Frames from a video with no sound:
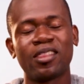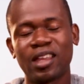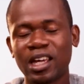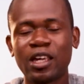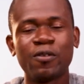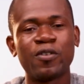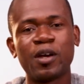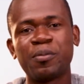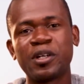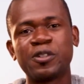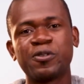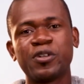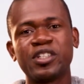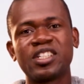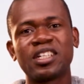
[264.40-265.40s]
Thank you very
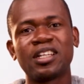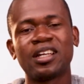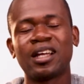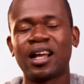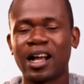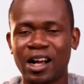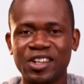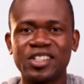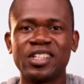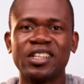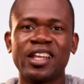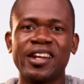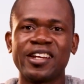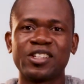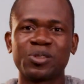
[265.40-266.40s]
much for watching. I'll see
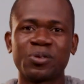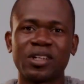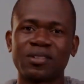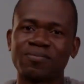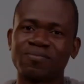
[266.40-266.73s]
you in the next